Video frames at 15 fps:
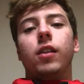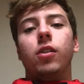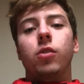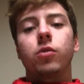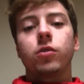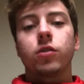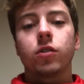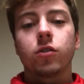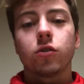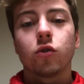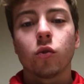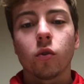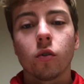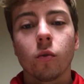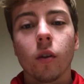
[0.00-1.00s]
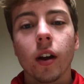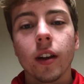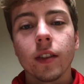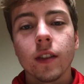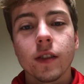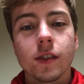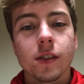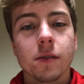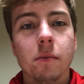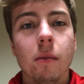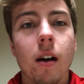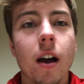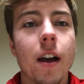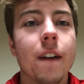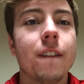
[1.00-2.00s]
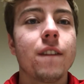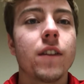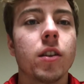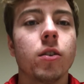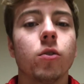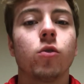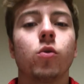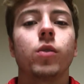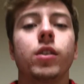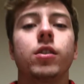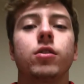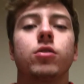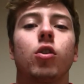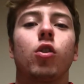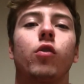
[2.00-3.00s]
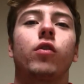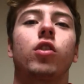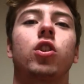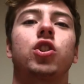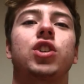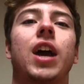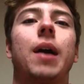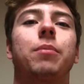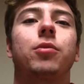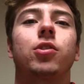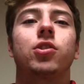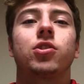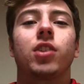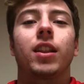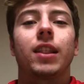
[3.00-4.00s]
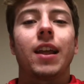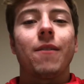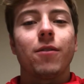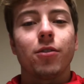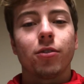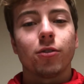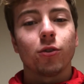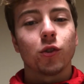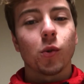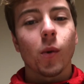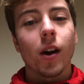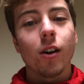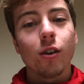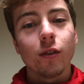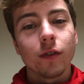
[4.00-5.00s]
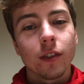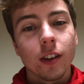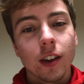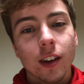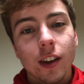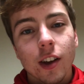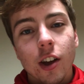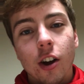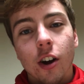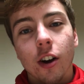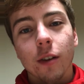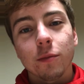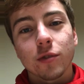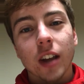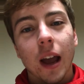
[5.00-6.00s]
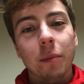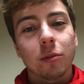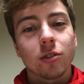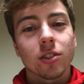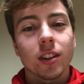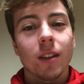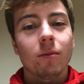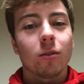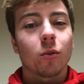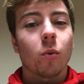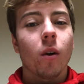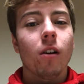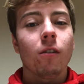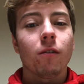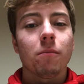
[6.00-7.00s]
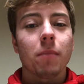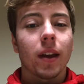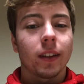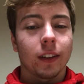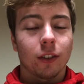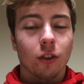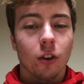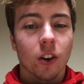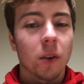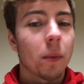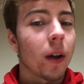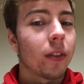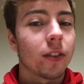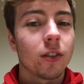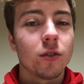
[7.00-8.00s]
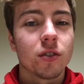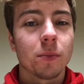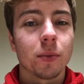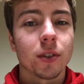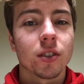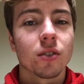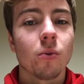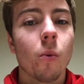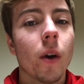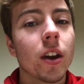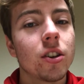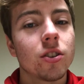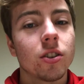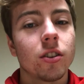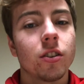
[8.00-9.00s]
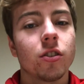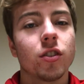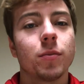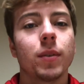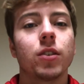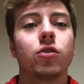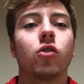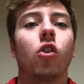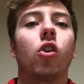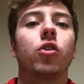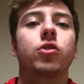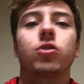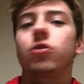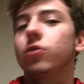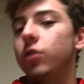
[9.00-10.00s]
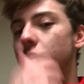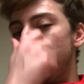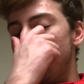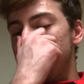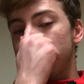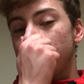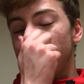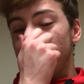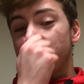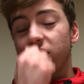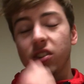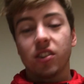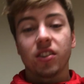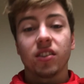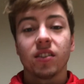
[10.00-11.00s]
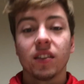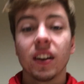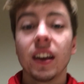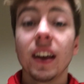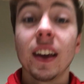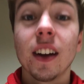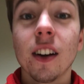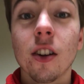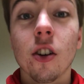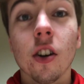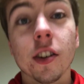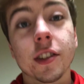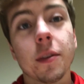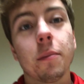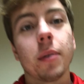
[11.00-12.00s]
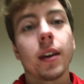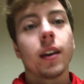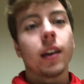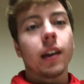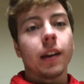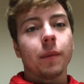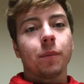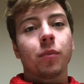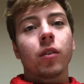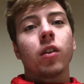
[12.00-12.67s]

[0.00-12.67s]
Hello, this is Jordan White, and this is my video quiz over chapters 11 through 12. Chapters 11 and 12 mainly talk about the use of persuasion in your speech and also the service learning here at Austin Peay.